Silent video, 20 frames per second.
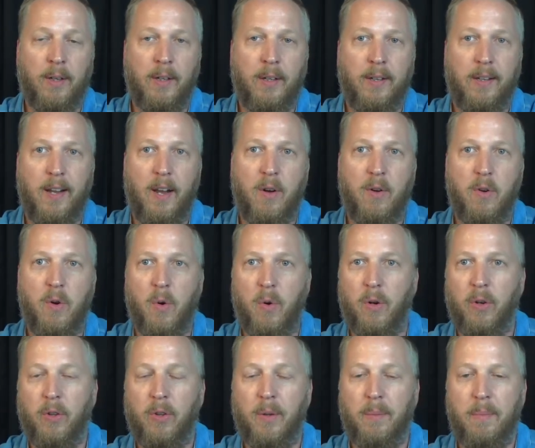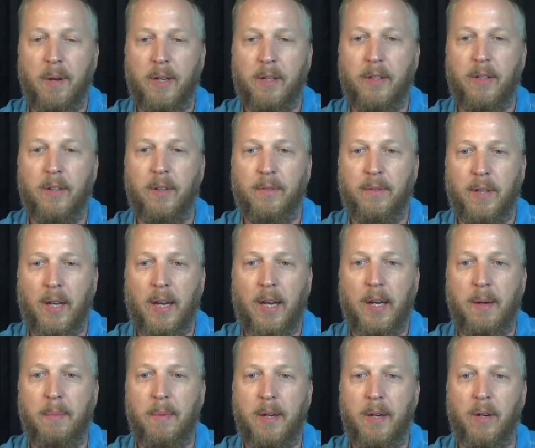Now notice the mention of
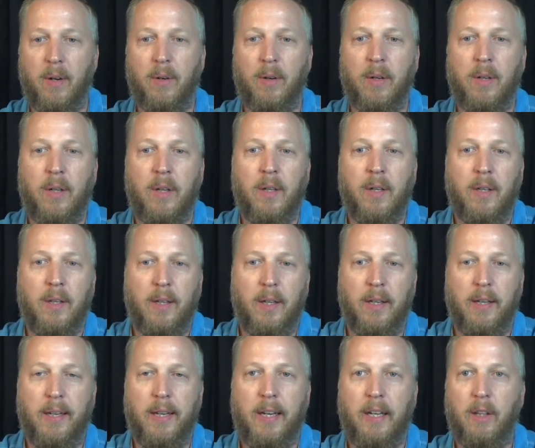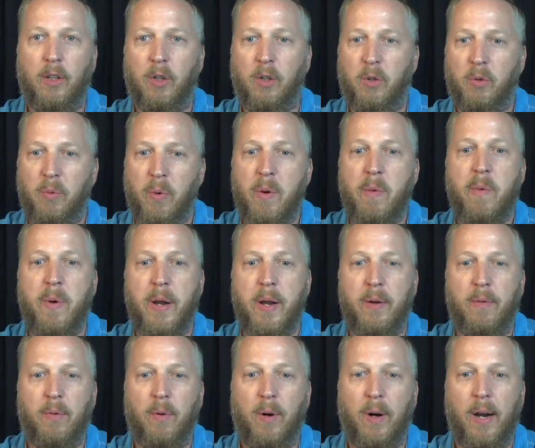time here. In English, we
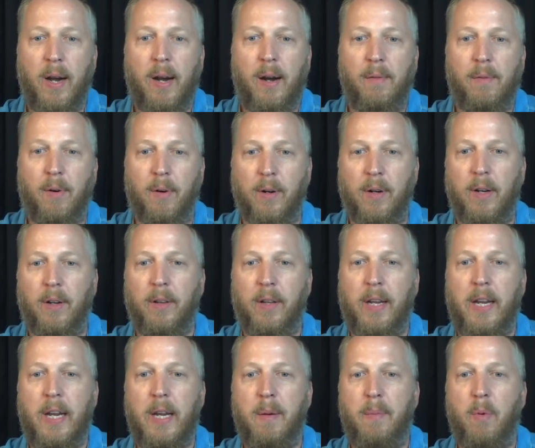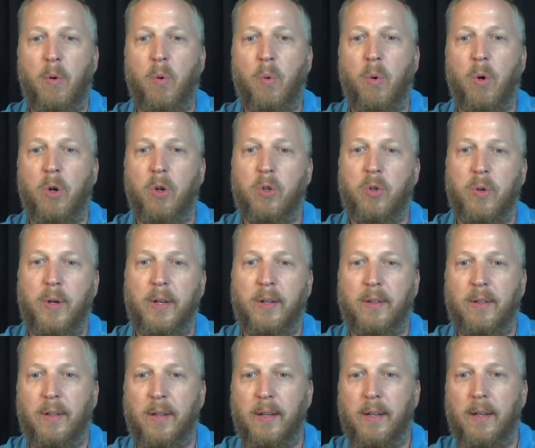read forever. Now the Hebrew word
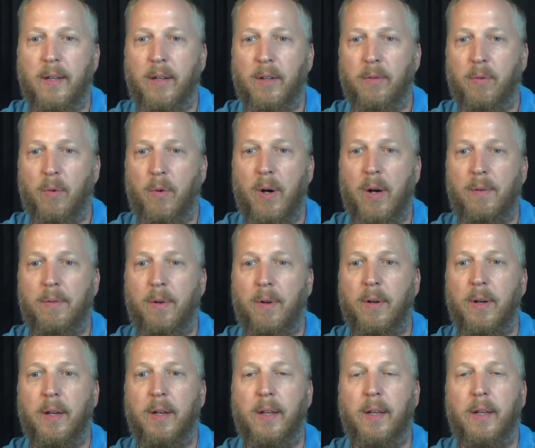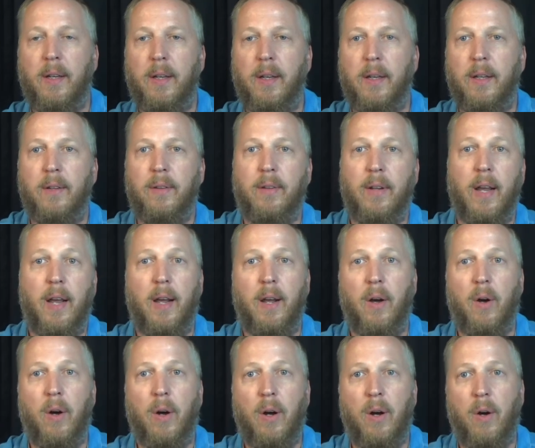translated as forever is
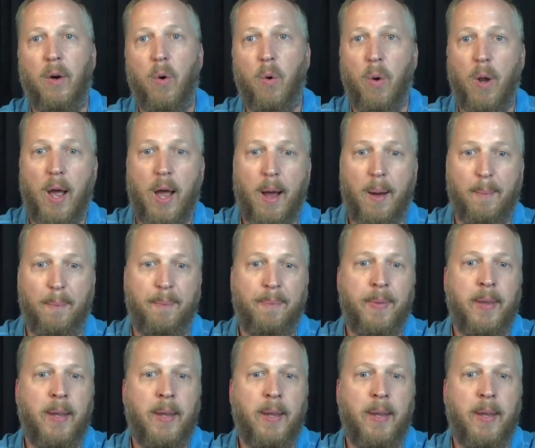olam.